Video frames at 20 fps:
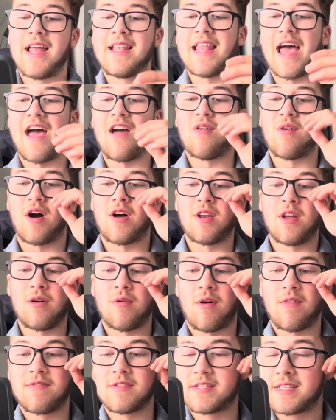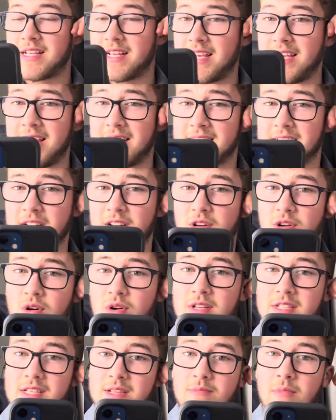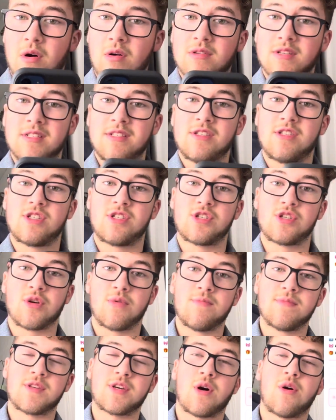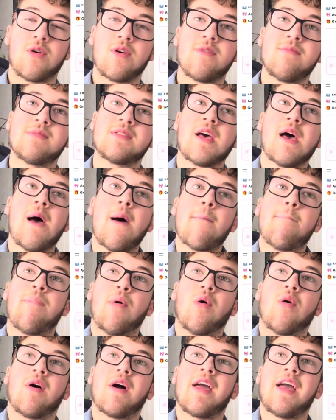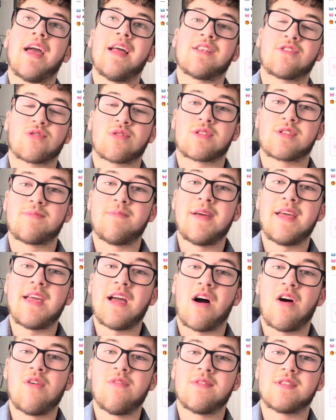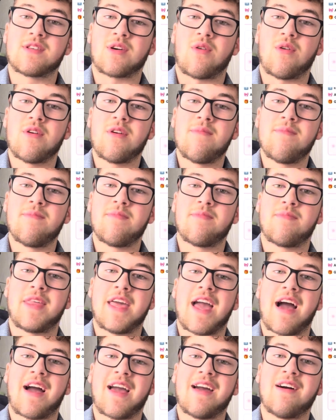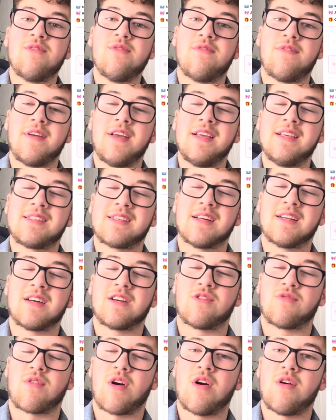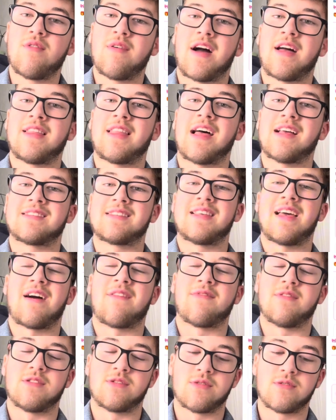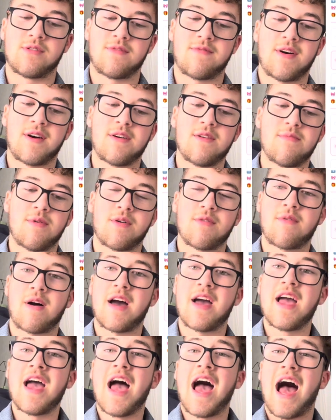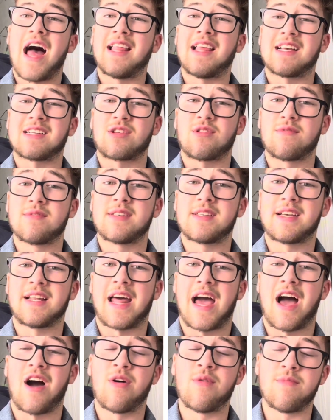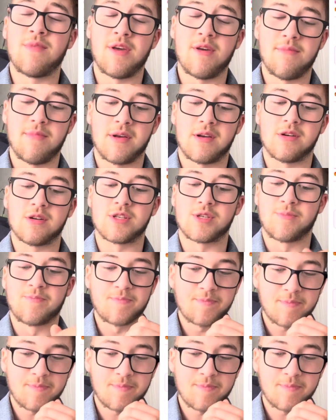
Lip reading: Now, I know obviously it's going to cut into the margins sometimes, but trust me, over time, the AOV is going to grow, and that's the average order value, by the way, and that's obviously going to help you because